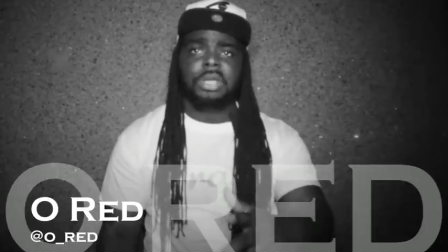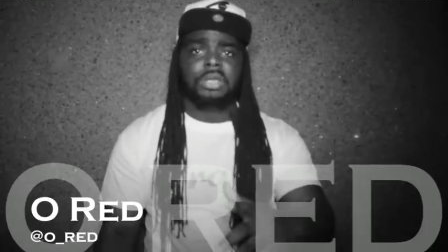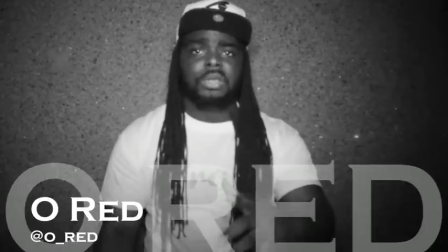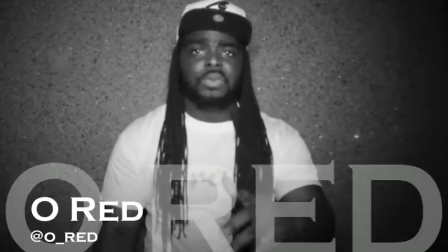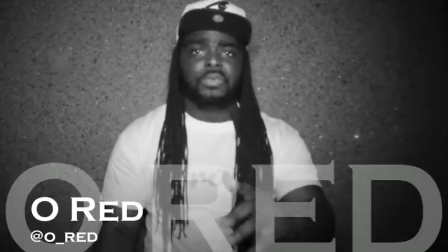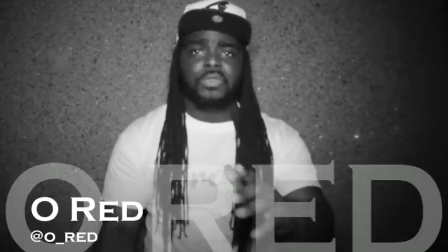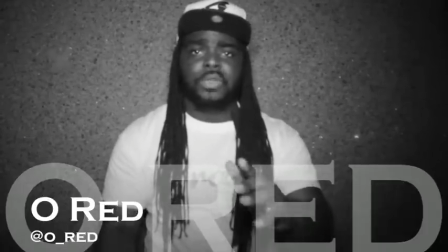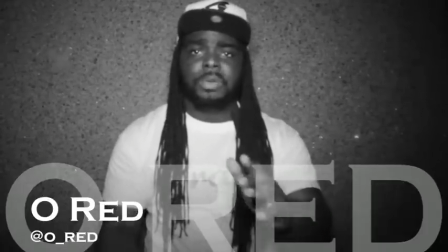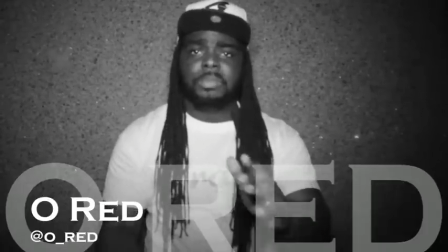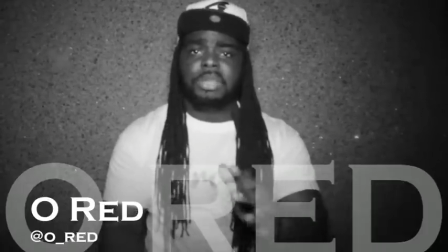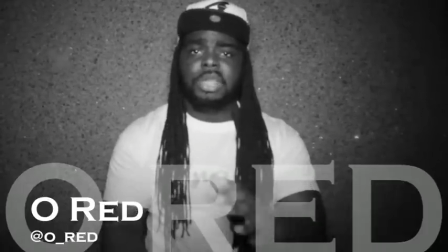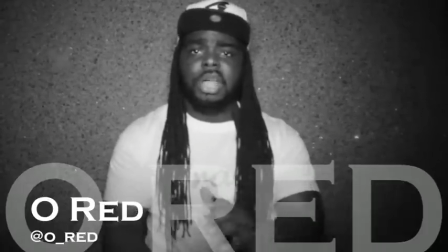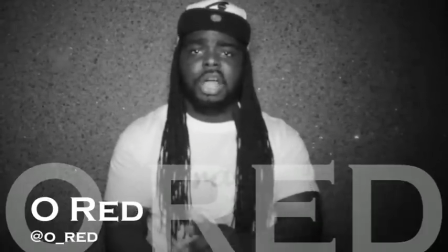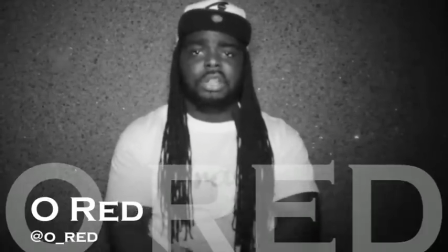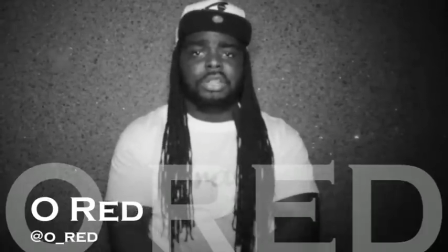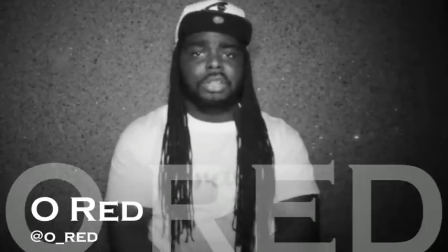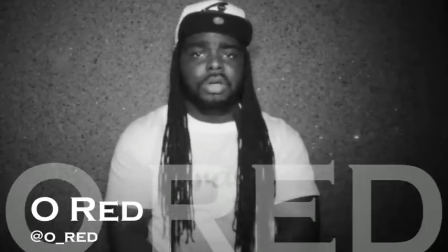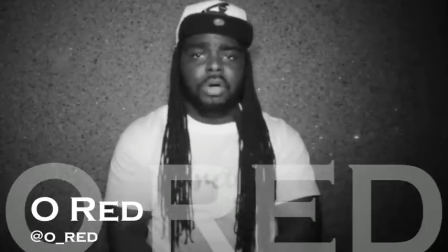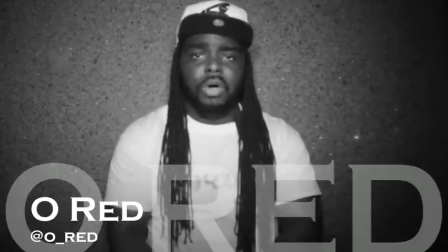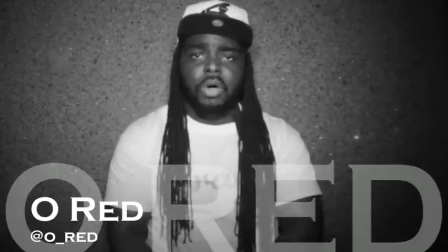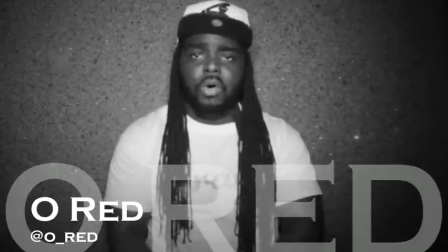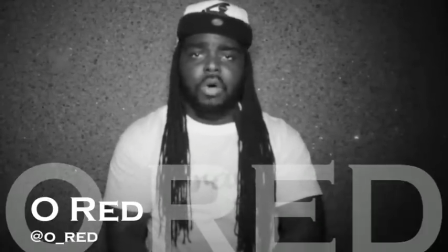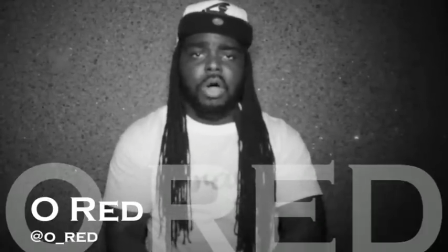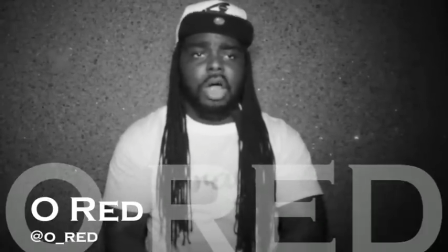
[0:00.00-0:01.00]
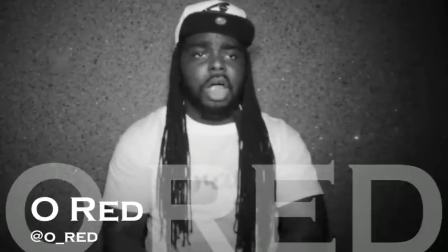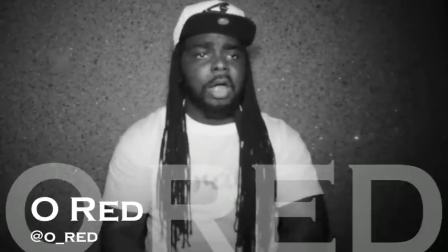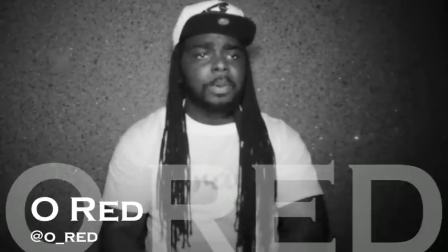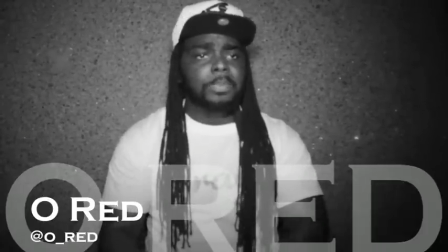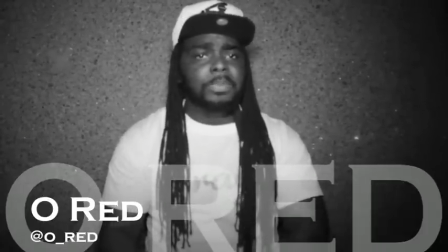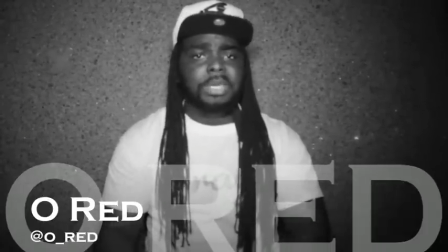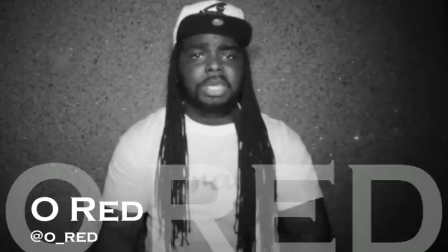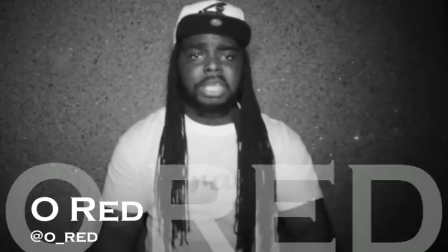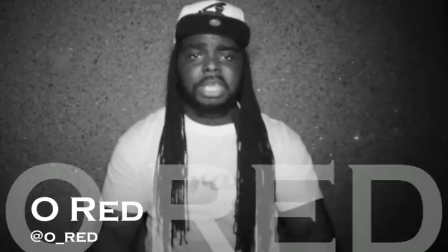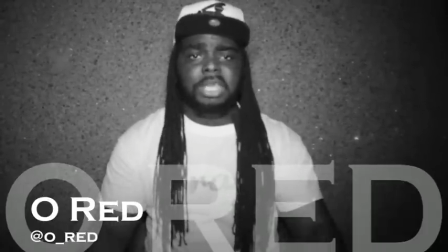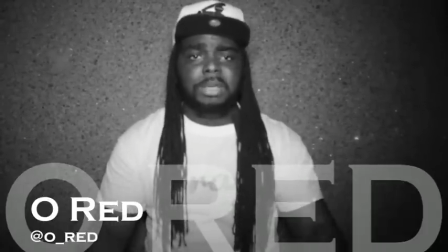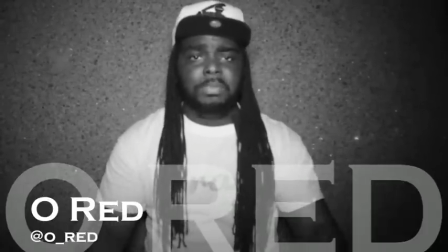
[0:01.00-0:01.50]
You feel me? The whole
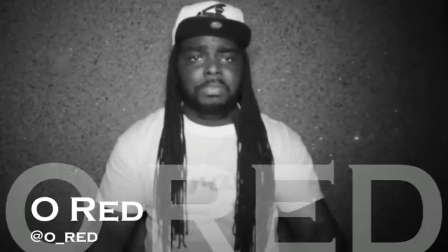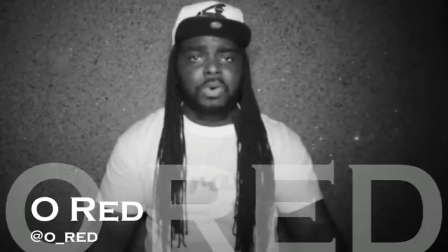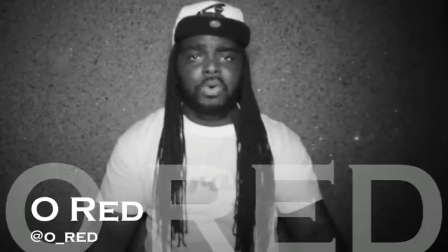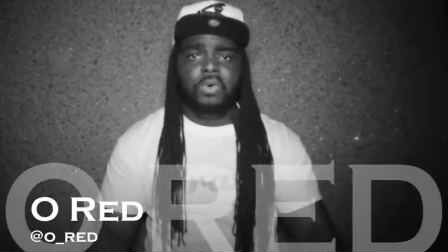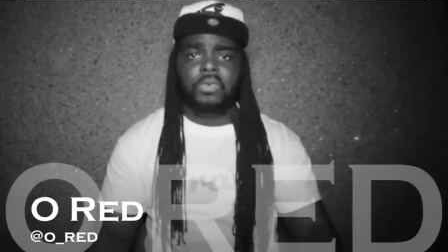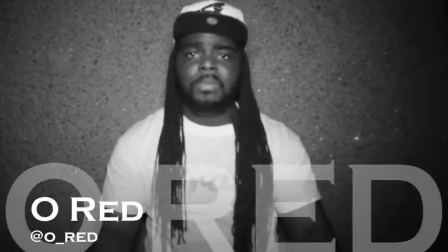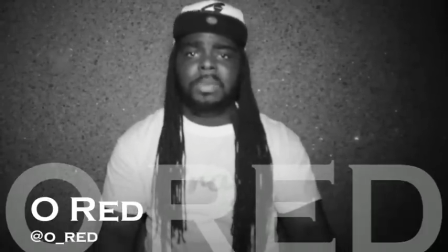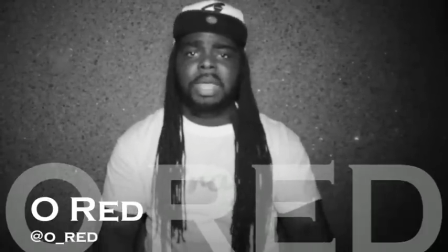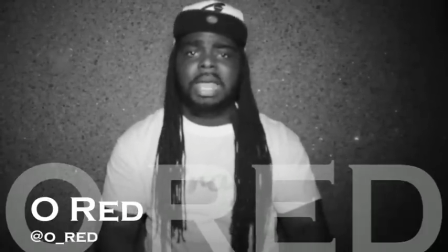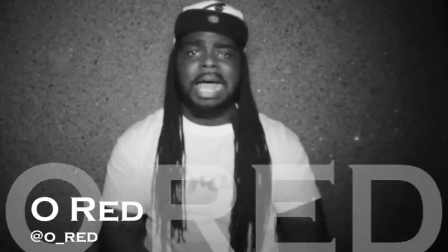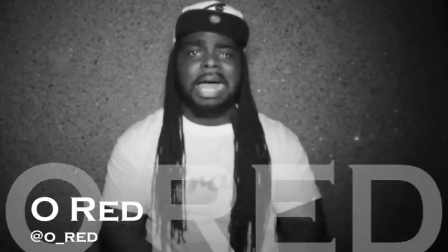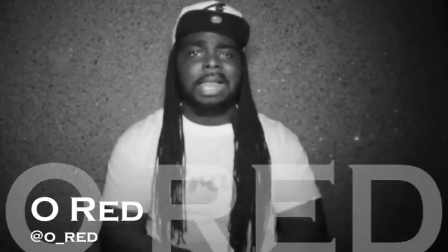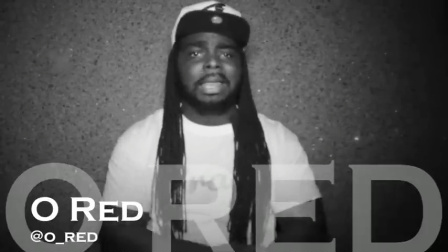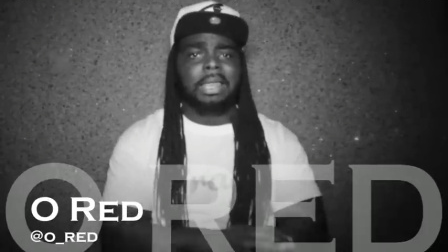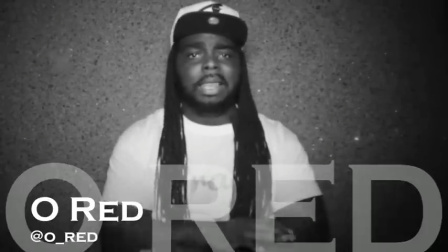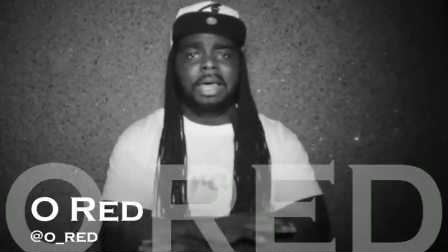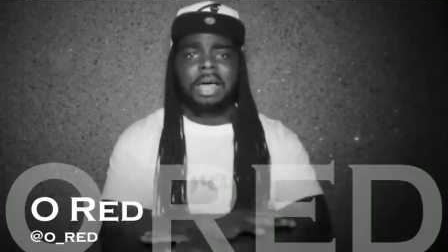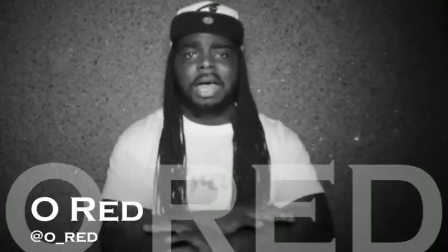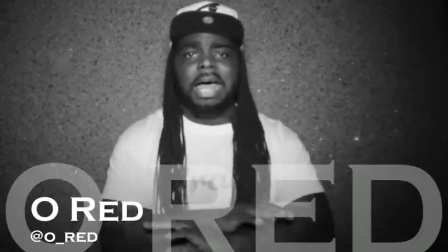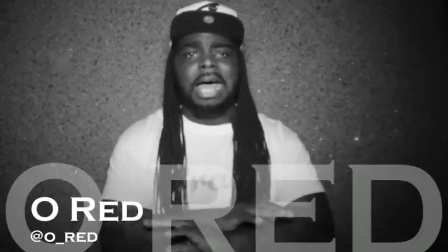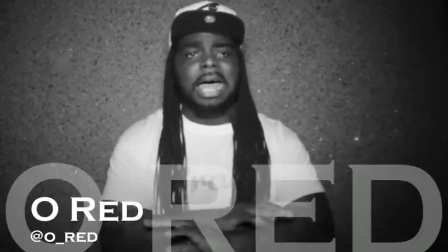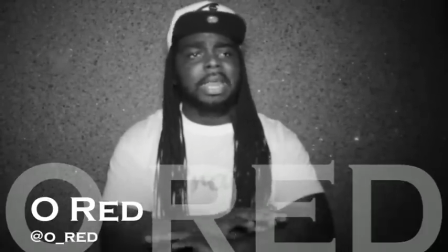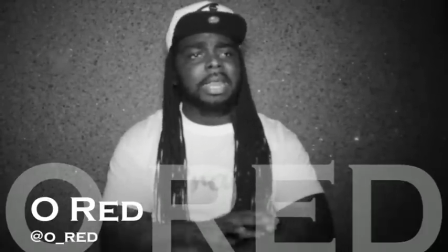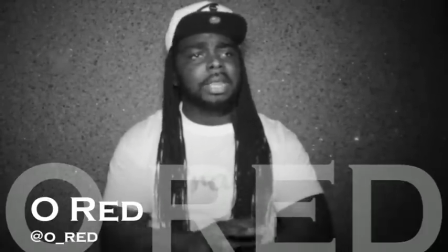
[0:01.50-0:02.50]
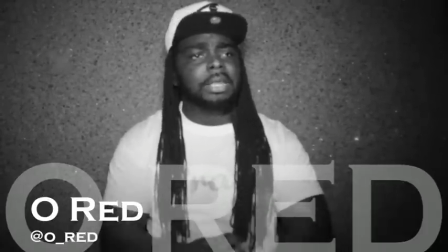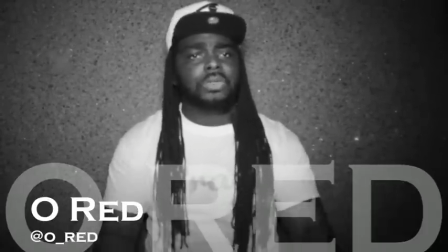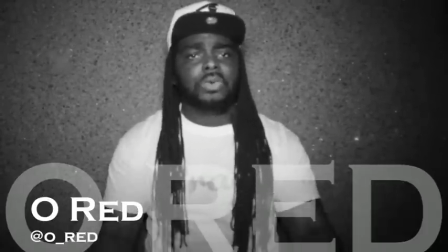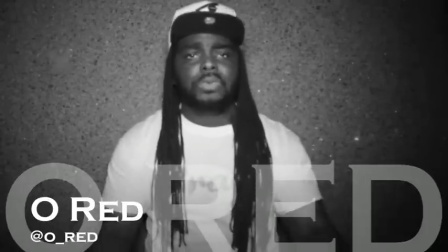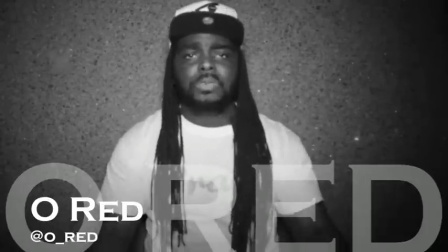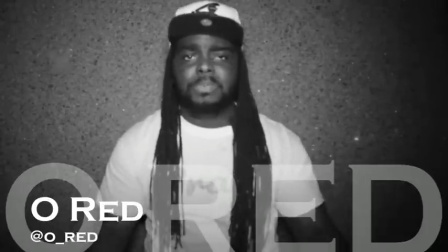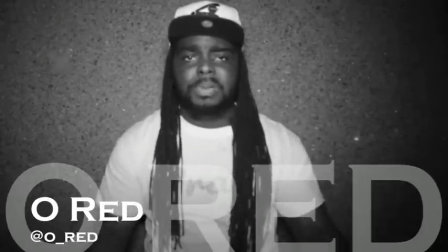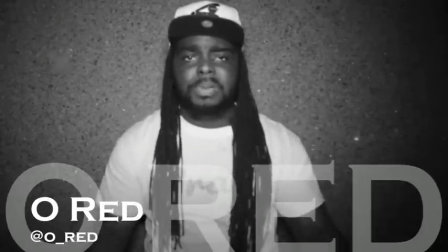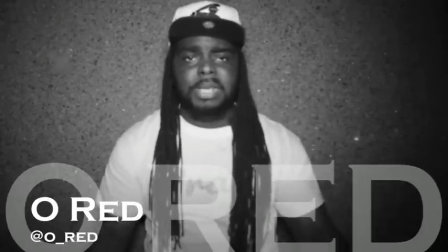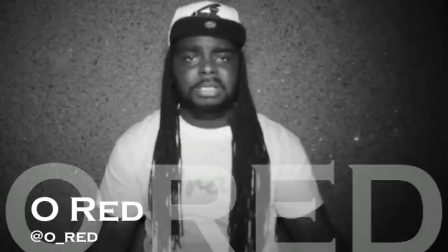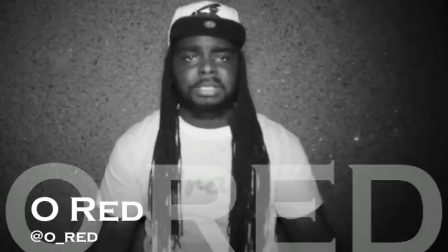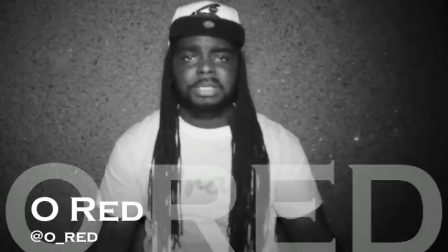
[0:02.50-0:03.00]
RBE movement. I love how they do
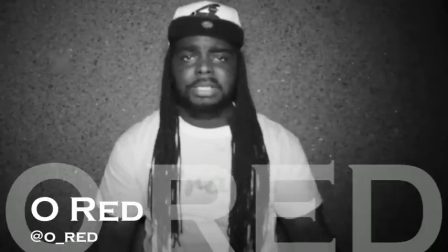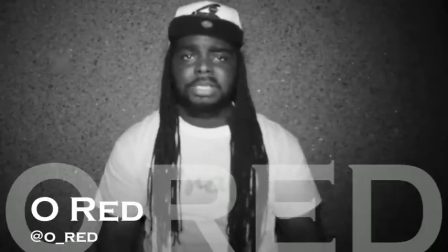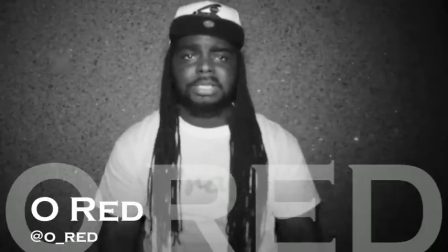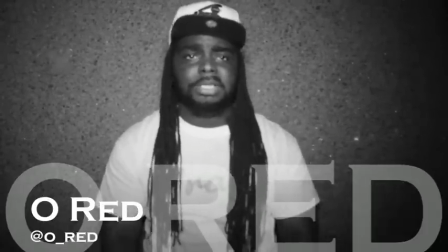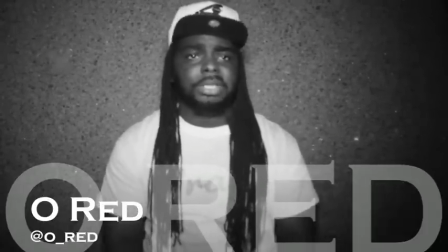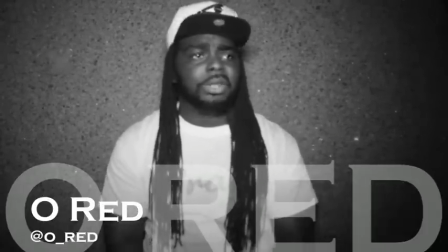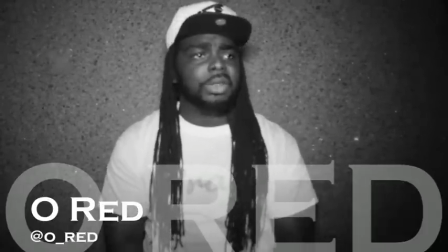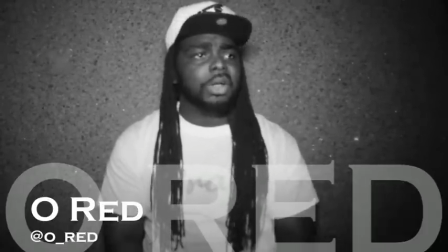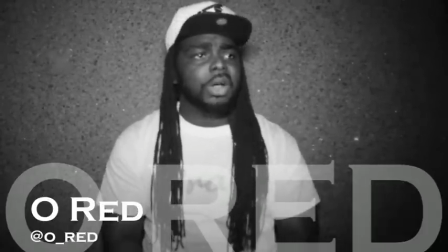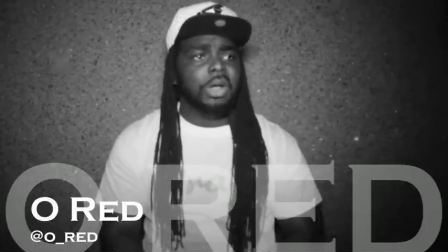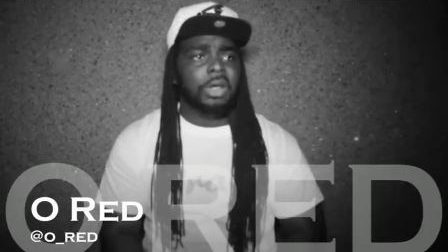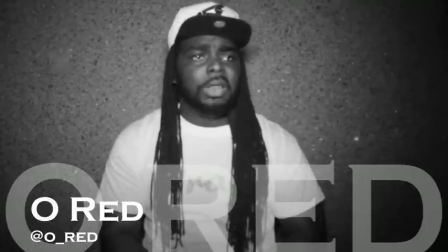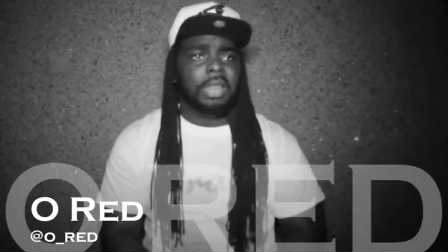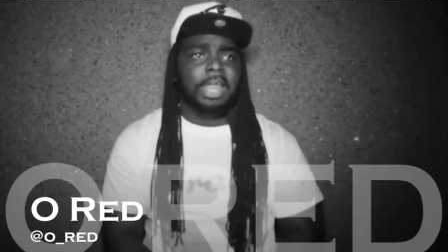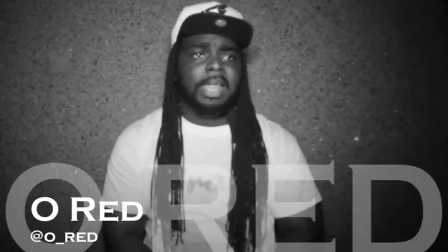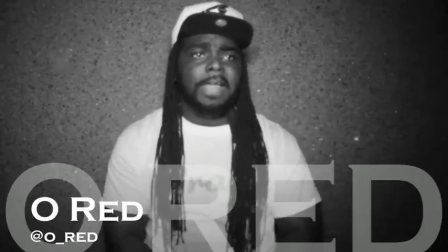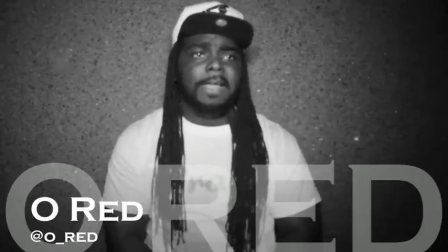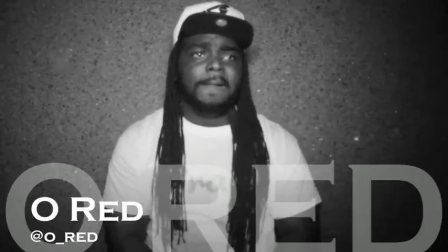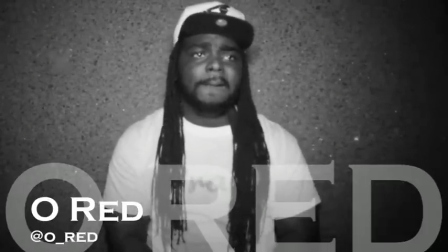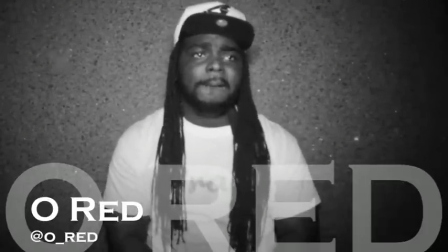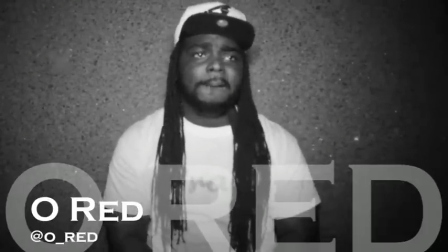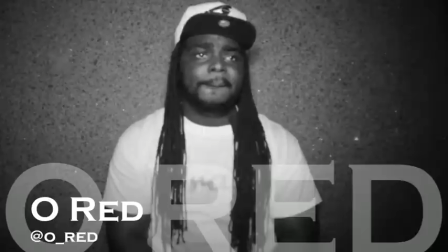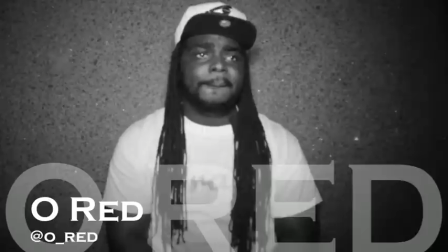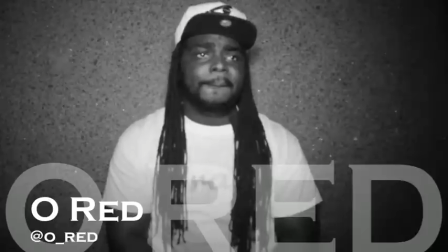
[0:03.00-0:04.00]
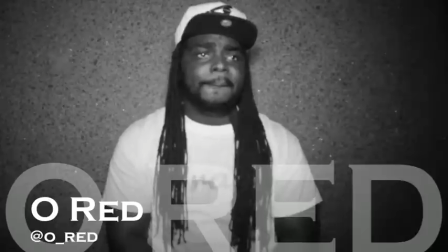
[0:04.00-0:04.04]
business and all that.